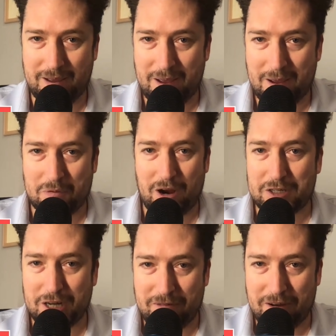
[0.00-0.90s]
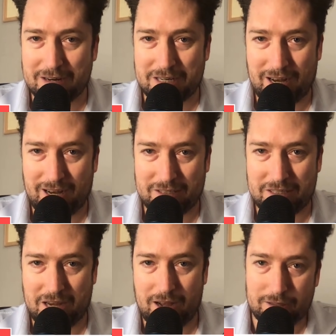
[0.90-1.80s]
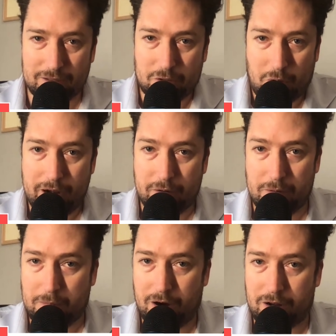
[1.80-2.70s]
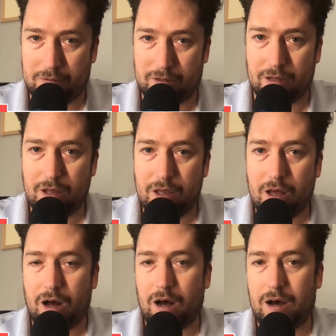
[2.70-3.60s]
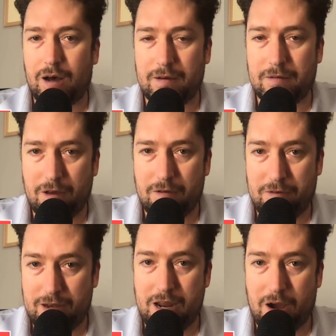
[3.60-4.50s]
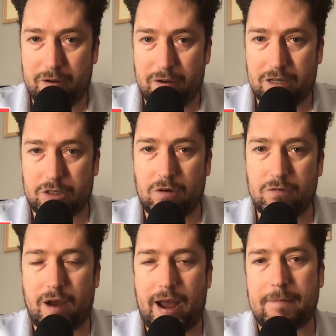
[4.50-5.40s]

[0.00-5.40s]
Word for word: like Project Veritas style. It's quite a remarkable a video in its own